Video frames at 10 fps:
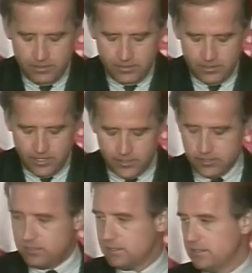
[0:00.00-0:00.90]

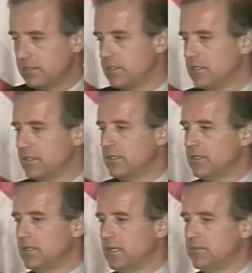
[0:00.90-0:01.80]
judges
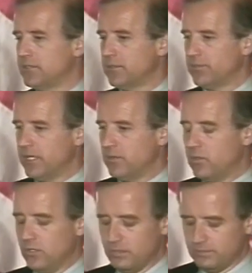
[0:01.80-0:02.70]
of the Supreme
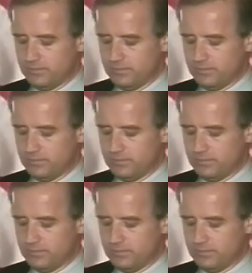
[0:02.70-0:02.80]
Court.